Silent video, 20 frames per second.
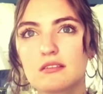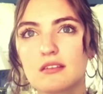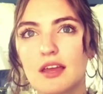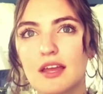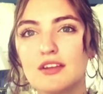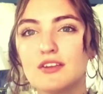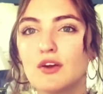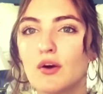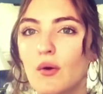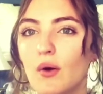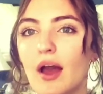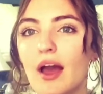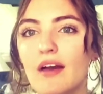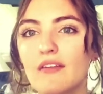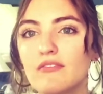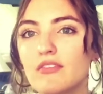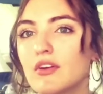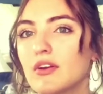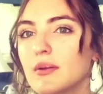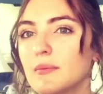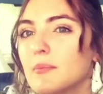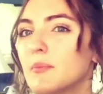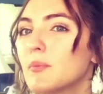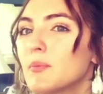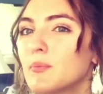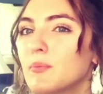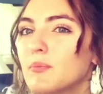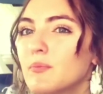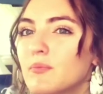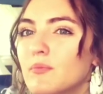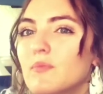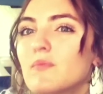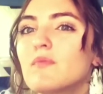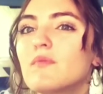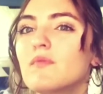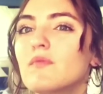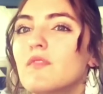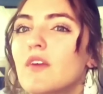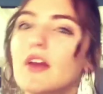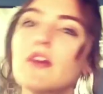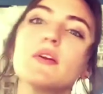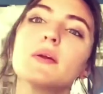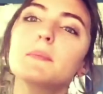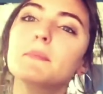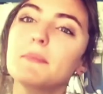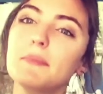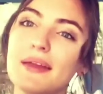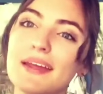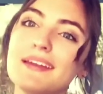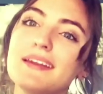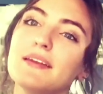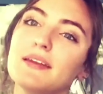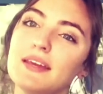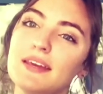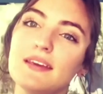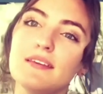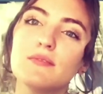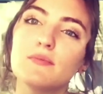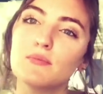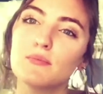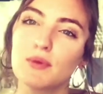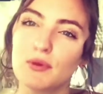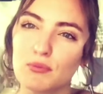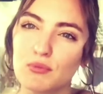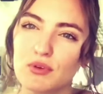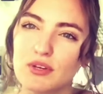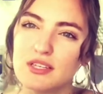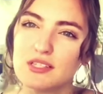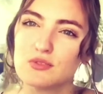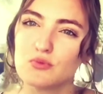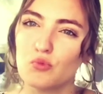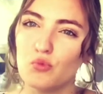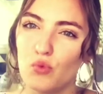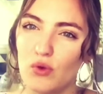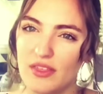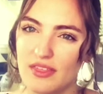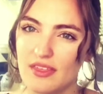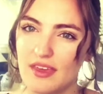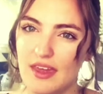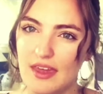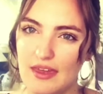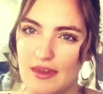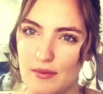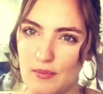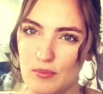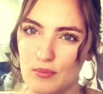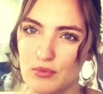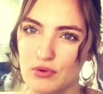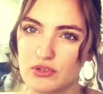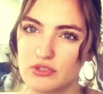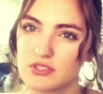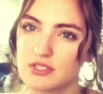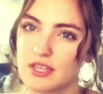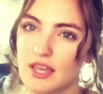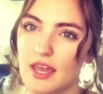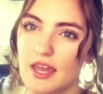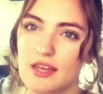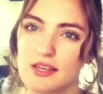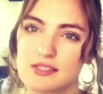I don't have very many memories with him per se,